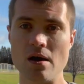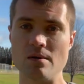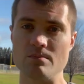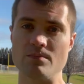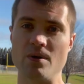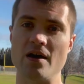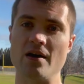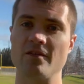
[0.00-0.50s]

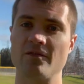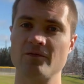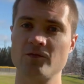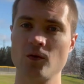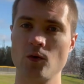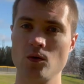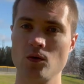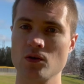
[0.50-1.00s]
but
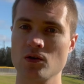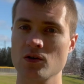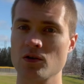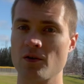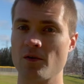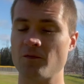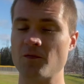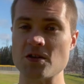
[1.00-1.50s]

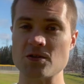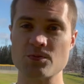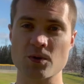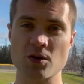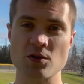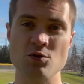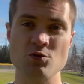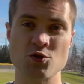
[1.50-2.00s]
for
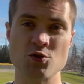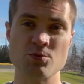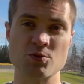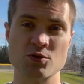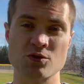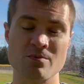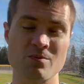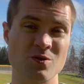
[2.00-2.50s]
Facebook and YouTube
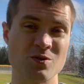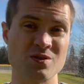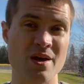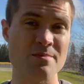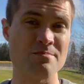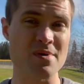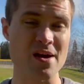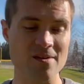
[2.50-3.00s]
streamers
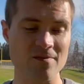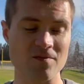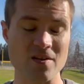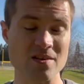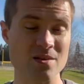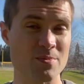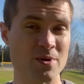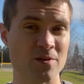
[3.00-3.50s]
that might
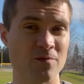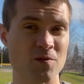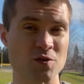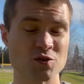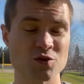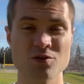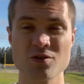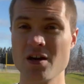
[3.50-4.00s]
find it
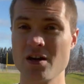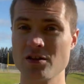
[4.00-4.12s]
beneficial